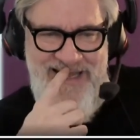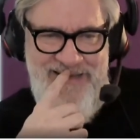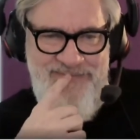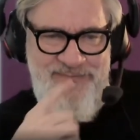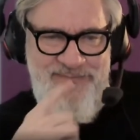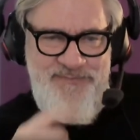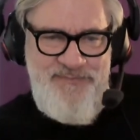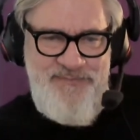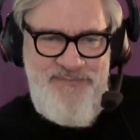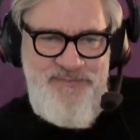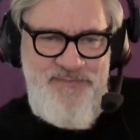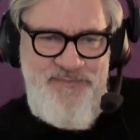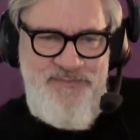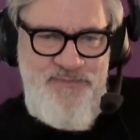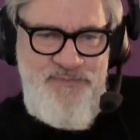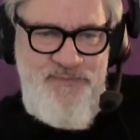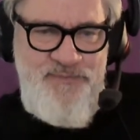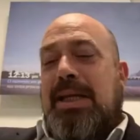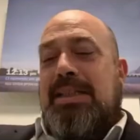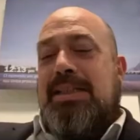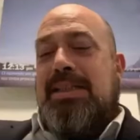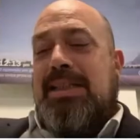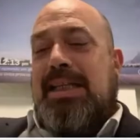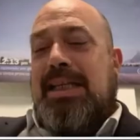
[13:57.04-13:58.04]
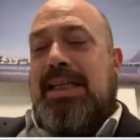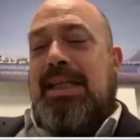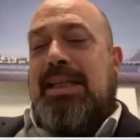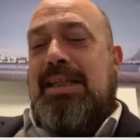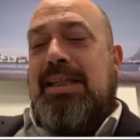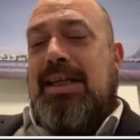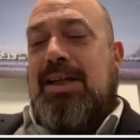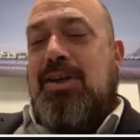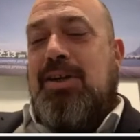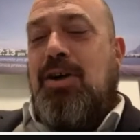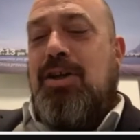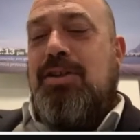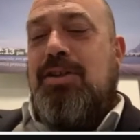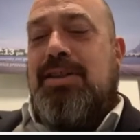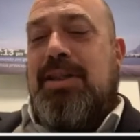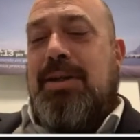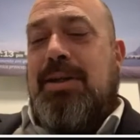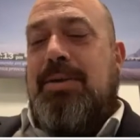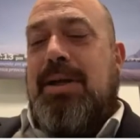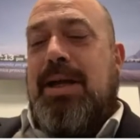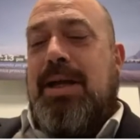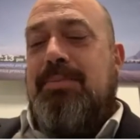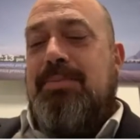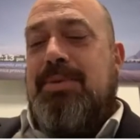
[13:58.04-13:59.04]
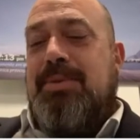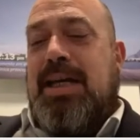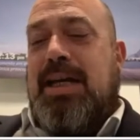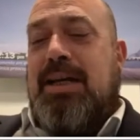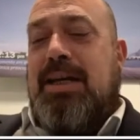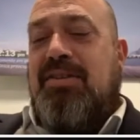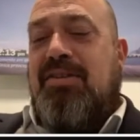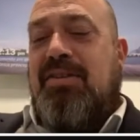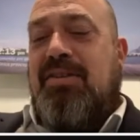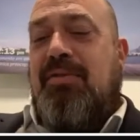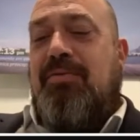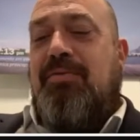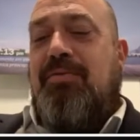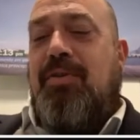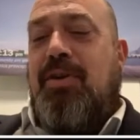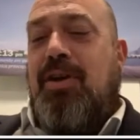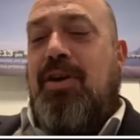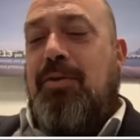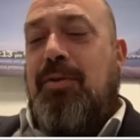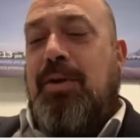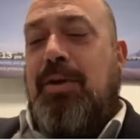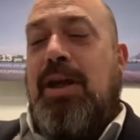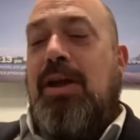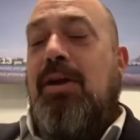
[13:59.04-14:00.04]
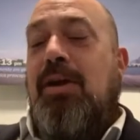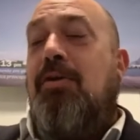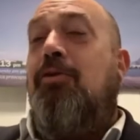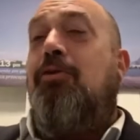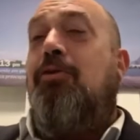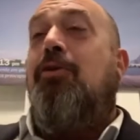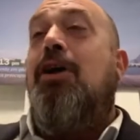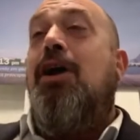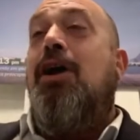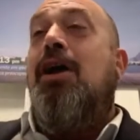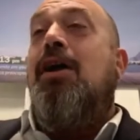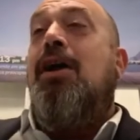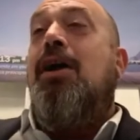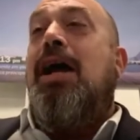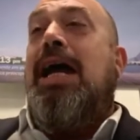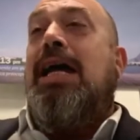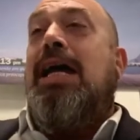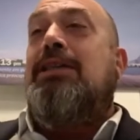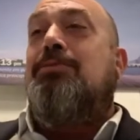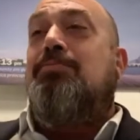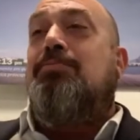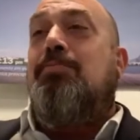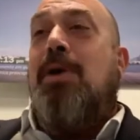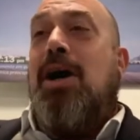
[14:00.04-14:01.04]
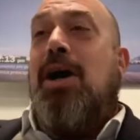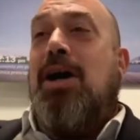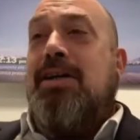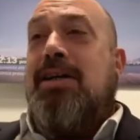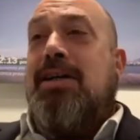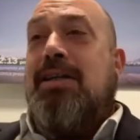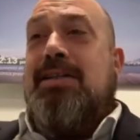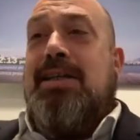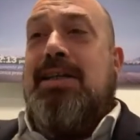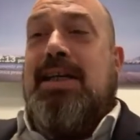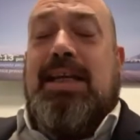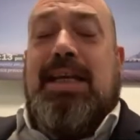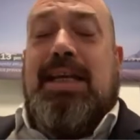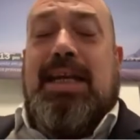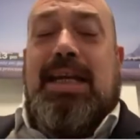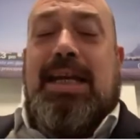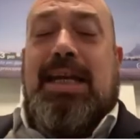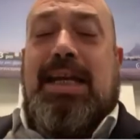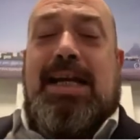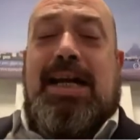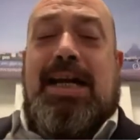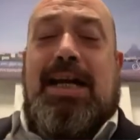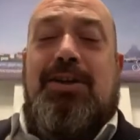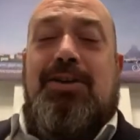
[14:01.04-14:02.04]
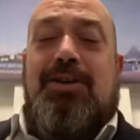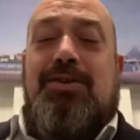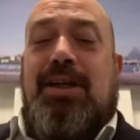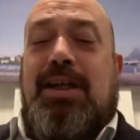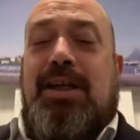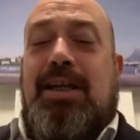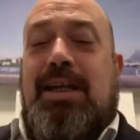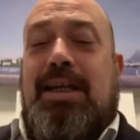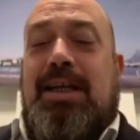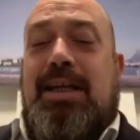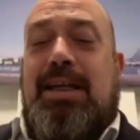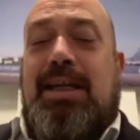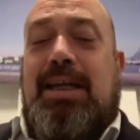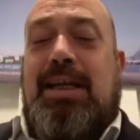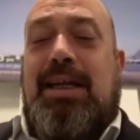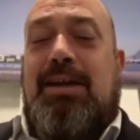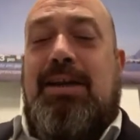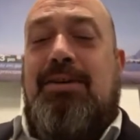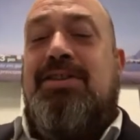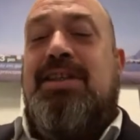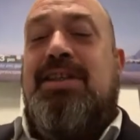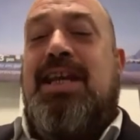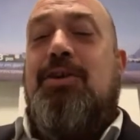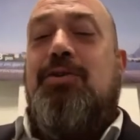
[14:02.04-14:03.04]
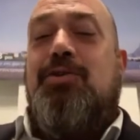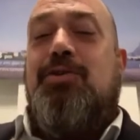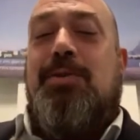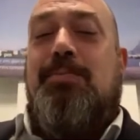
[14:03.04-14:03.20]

Well, it's basically the concept comes out of the following: as marketing in any country, in any sales and